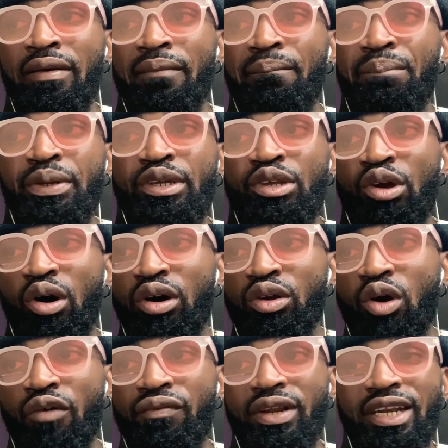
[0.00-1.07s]
beyond
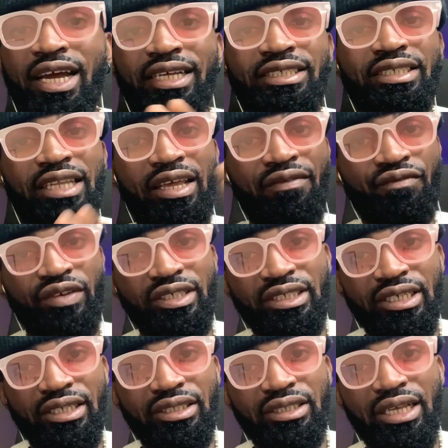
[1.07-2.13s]
of a 90-day
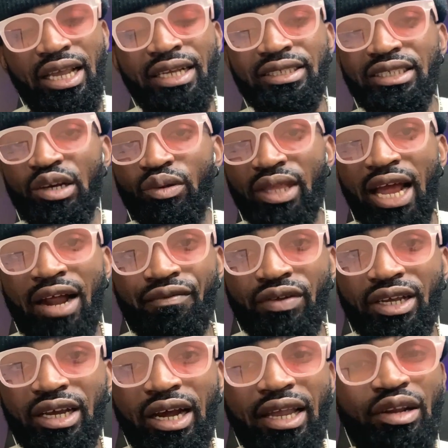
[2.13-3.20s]
visit in South
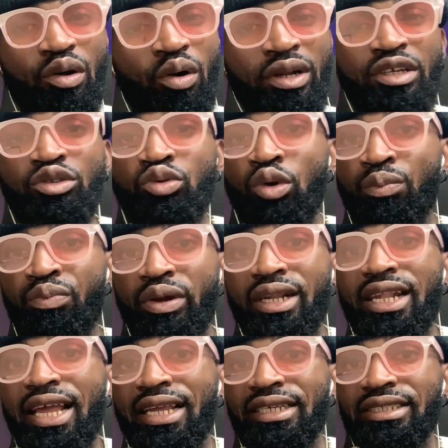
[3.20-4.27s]
Africa in order to operate
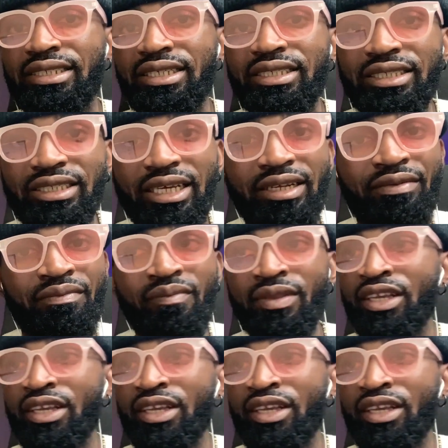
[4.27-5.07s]
like a citizen,